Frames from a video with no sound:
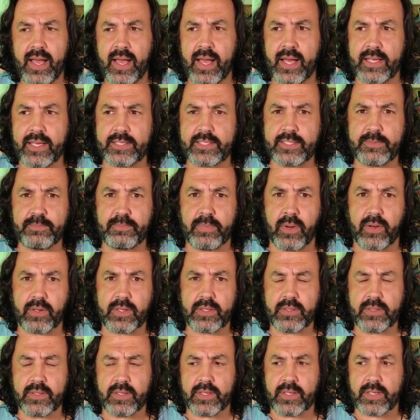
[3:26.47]

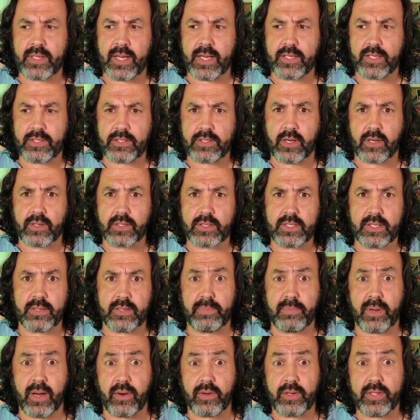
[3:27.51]
I talked
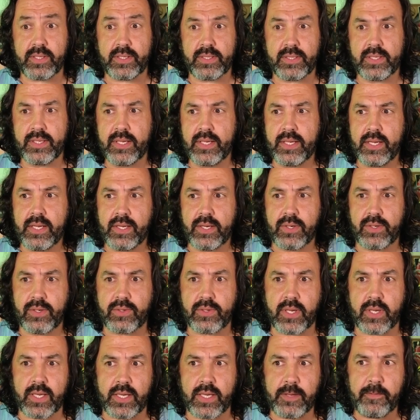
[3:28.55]
about it,
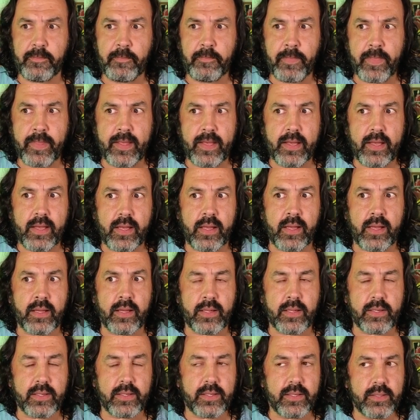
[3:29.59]
okay?
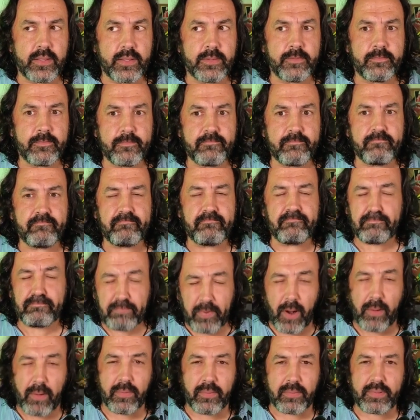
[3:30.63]
And
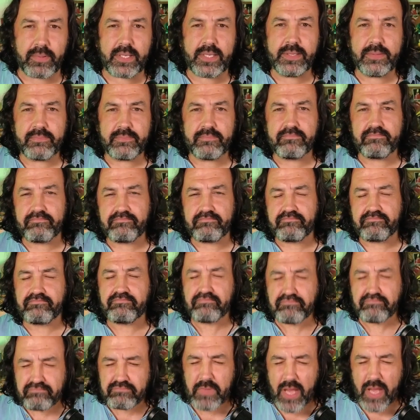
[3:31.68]
probably,
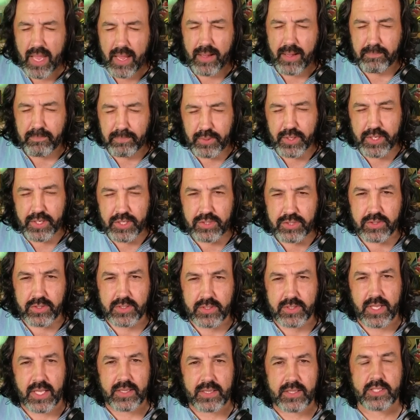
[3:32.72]
I'm pretty sure
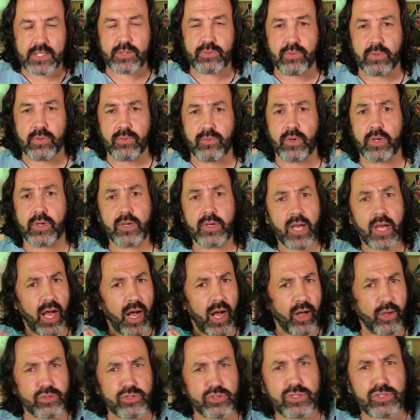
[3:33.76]
that this will work.
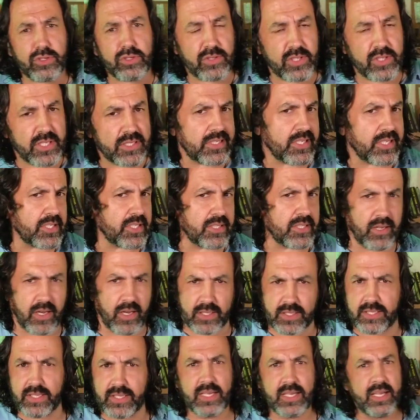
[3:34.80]
Also, this is
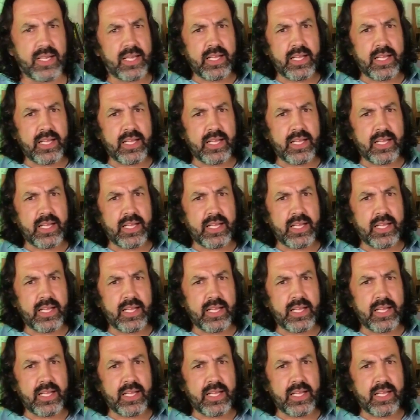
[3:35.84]
not